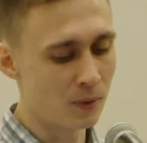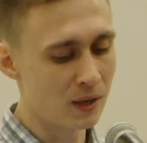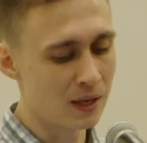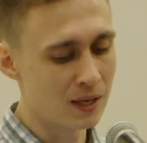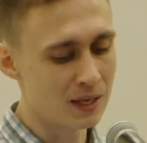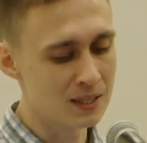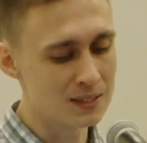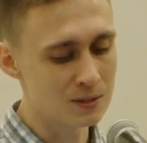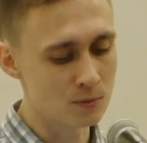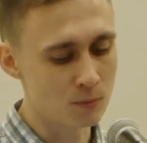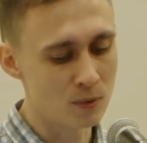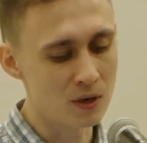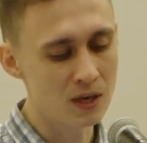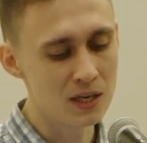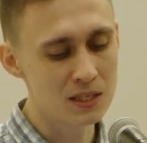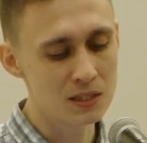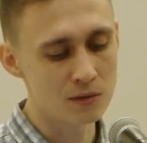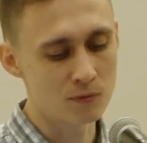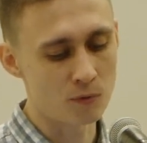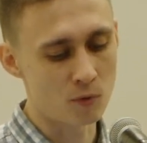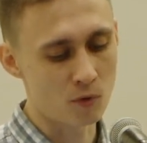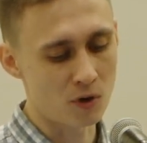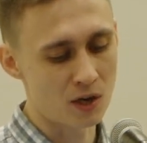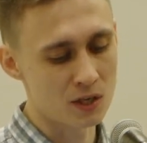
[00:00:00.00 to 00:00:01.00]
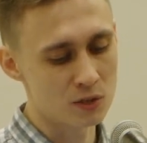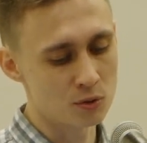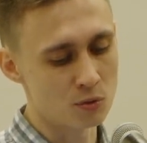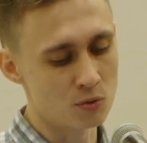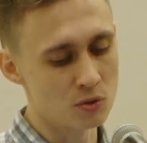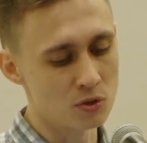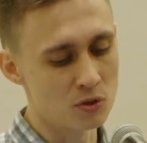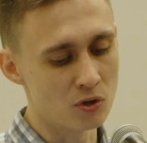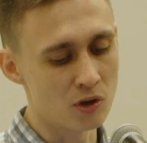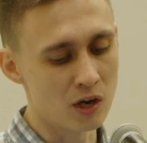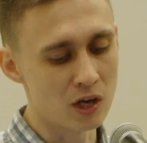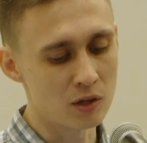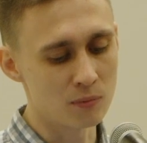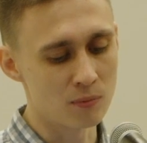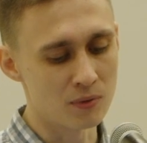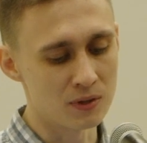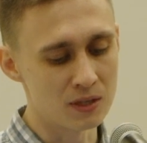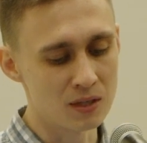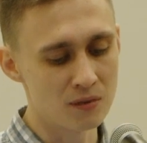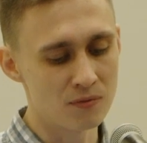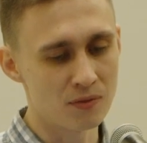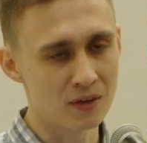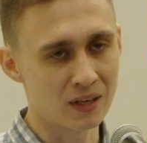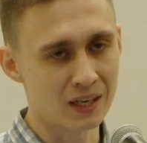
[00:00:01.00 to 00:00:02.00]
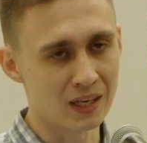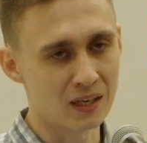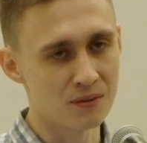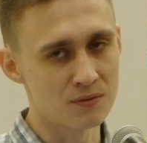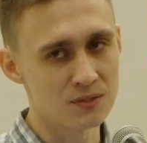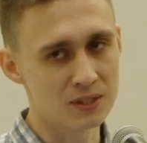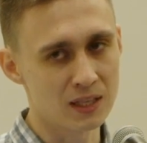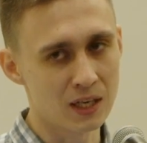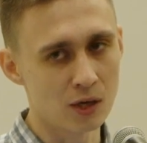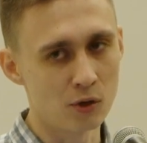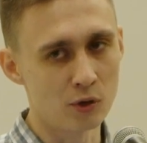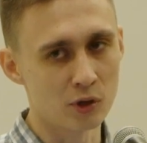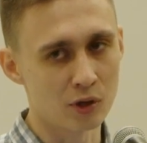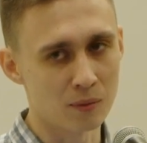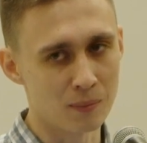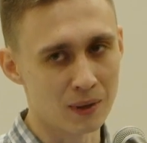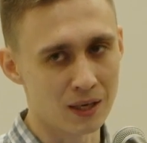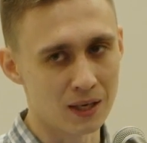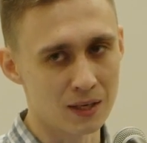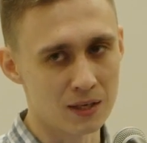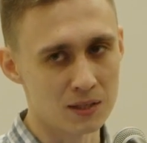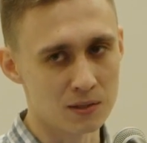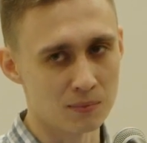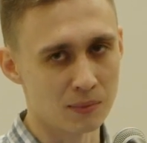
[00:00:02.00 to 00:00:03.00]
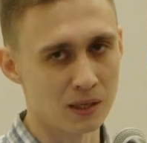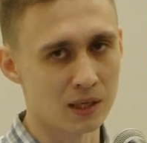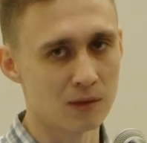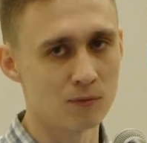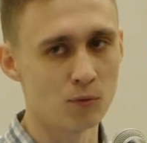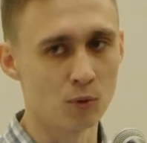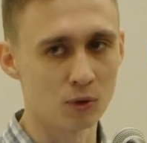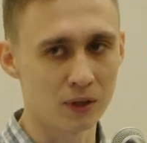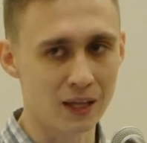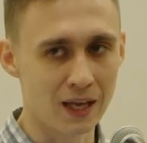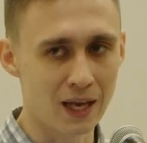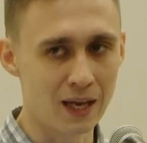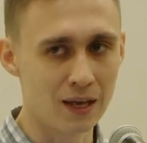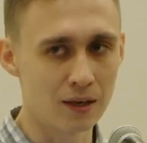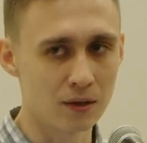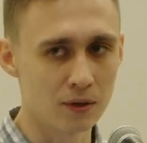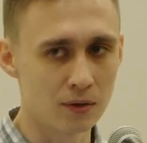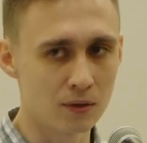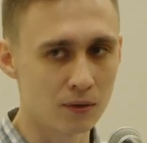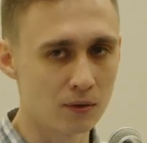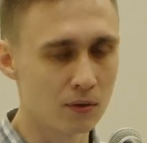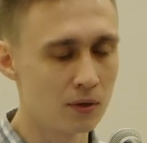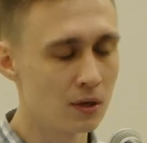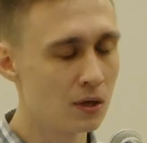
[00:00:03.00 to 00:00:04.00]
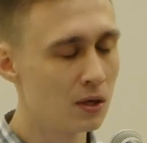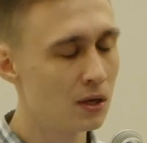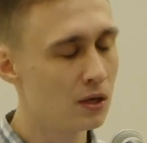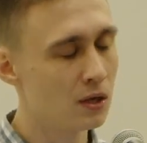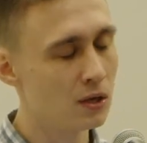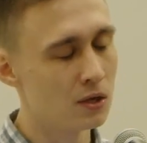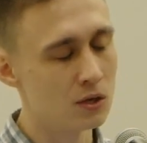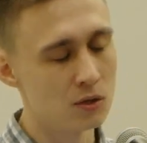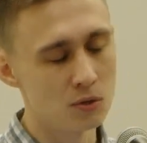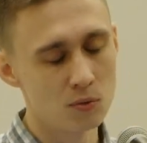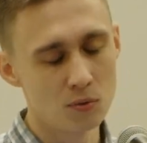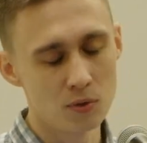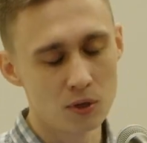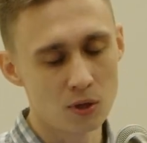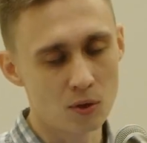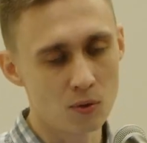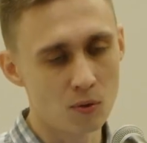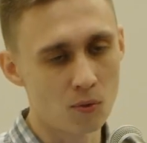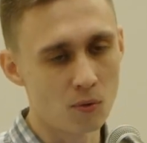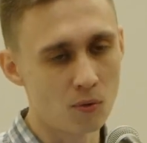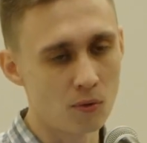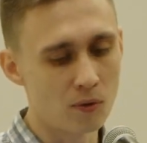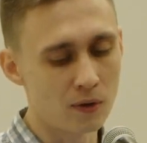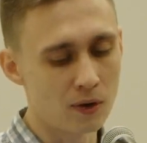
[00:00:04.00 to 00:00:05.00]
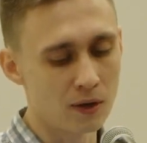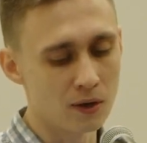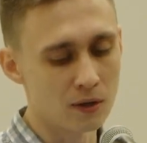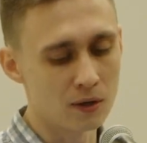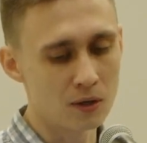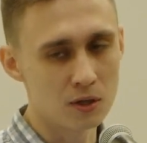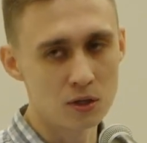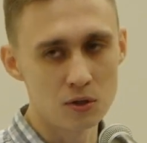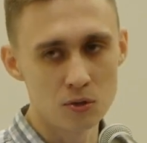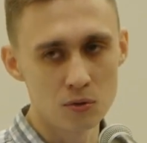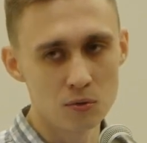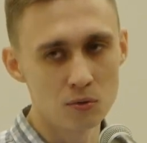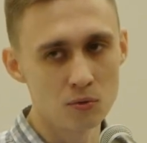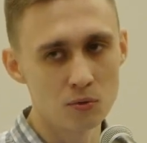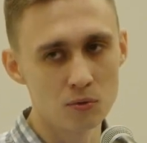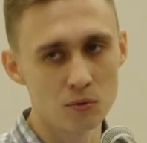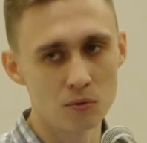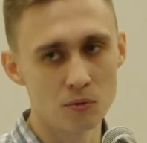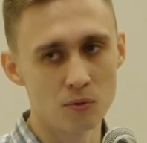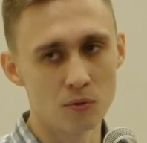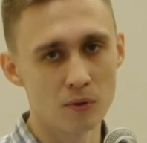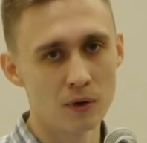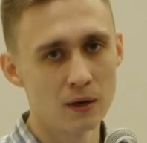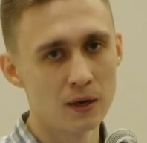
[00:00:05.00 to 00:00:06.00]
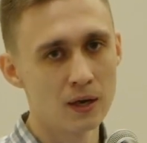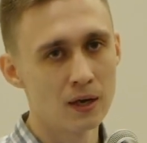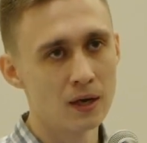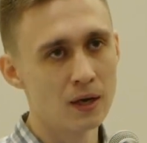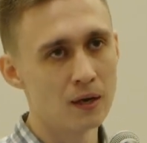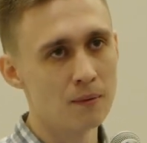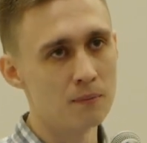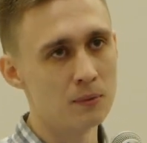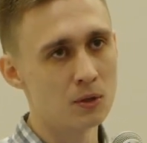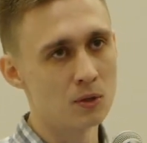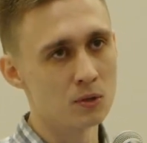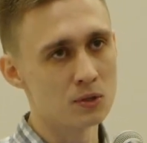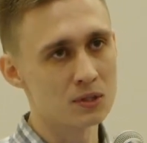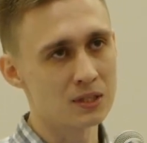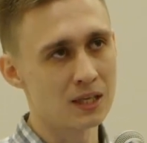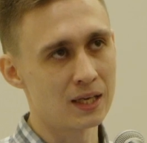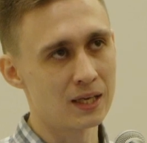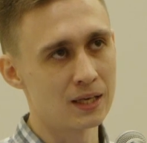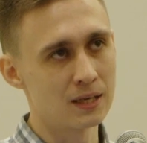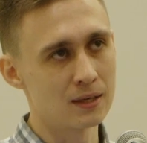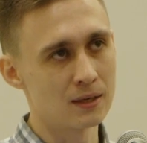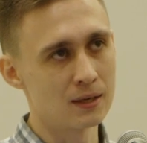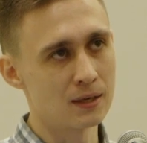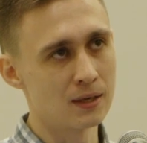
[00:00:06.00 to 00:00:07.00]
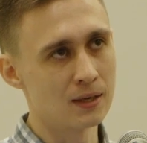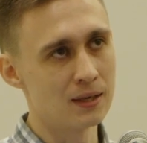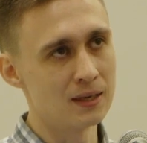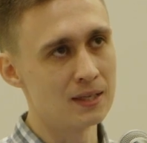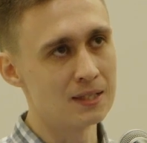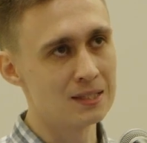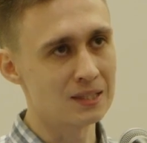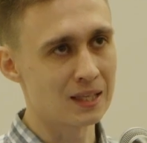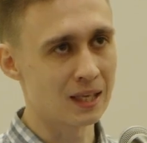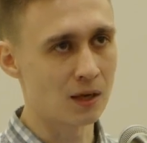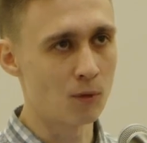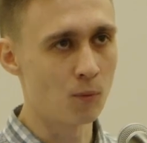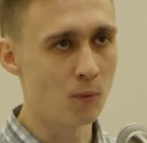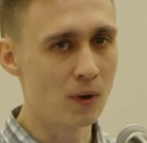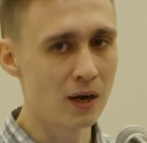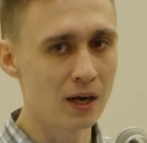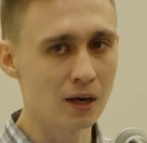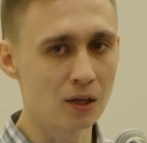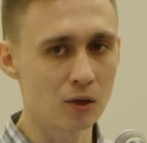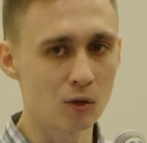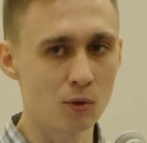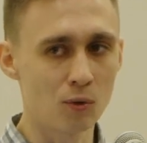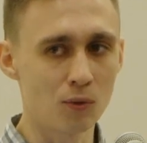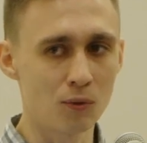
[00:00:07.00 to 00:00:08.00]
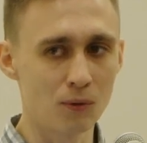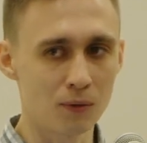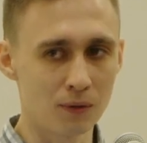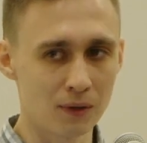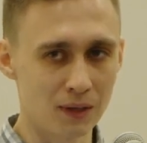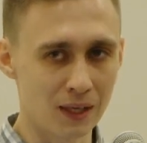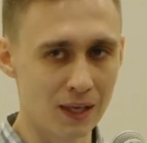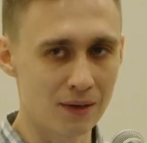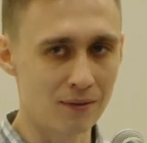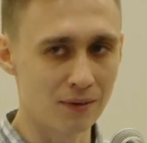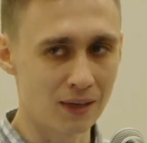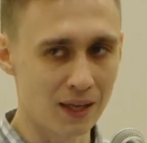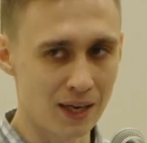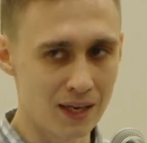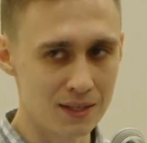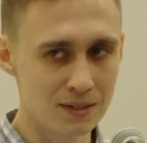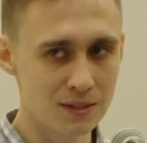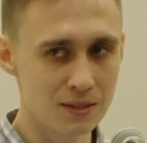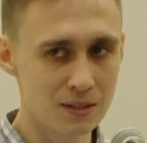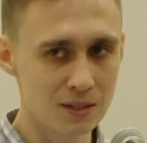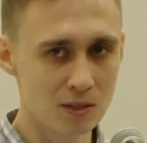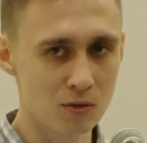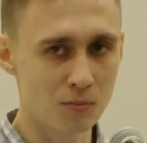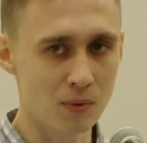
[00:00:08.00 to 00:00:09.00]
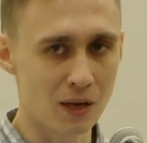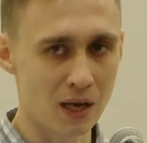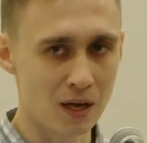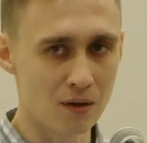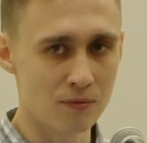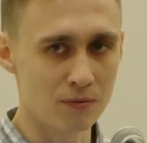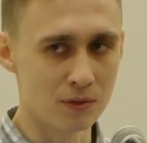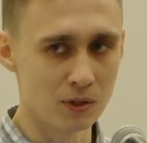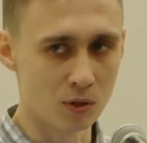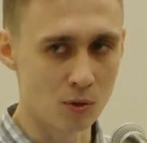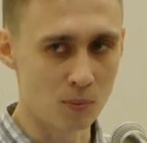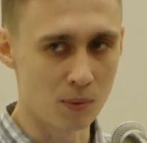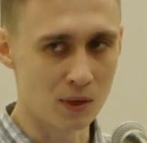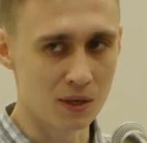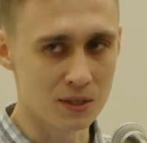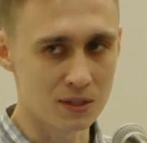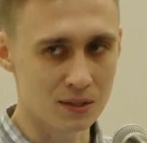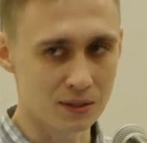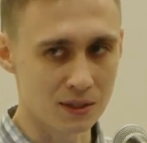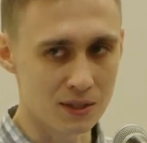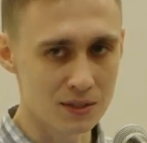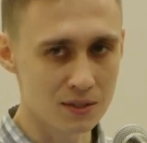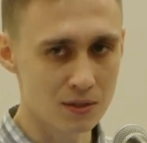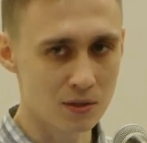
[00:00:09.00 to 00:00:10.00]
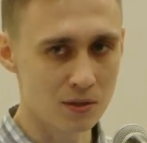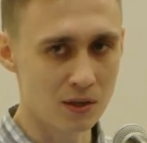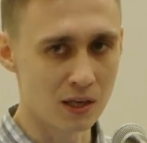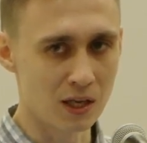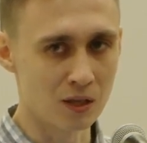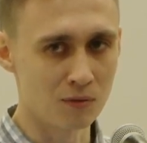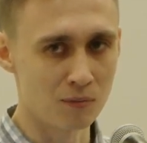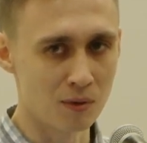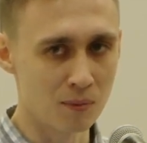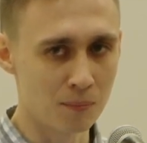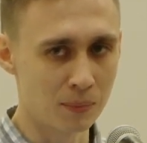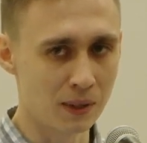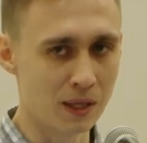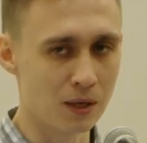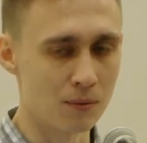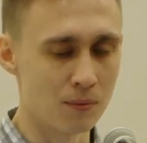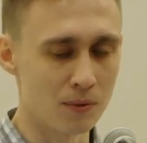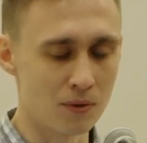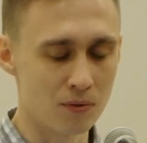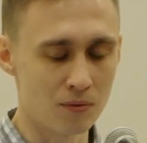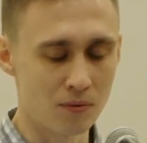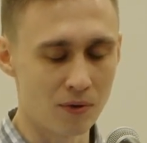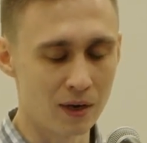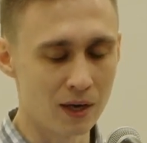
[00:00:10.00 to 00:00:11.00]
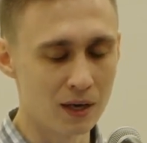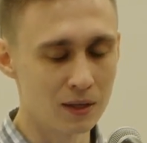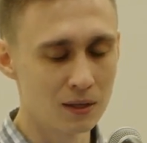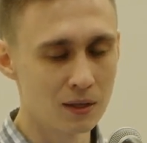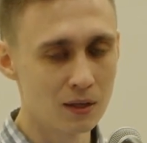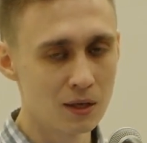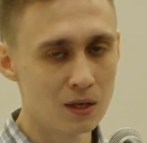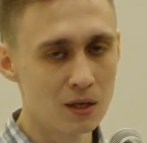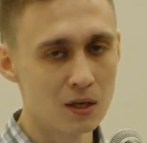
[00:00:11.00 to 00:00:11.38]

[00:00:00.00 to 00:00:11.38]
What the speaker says: it's very easy for us to integrate with different kind of scaling mechanism like Volcano, Unicorn, Q, because like it's like very low level entity that we have in Kubernetes cluster and we play with, right?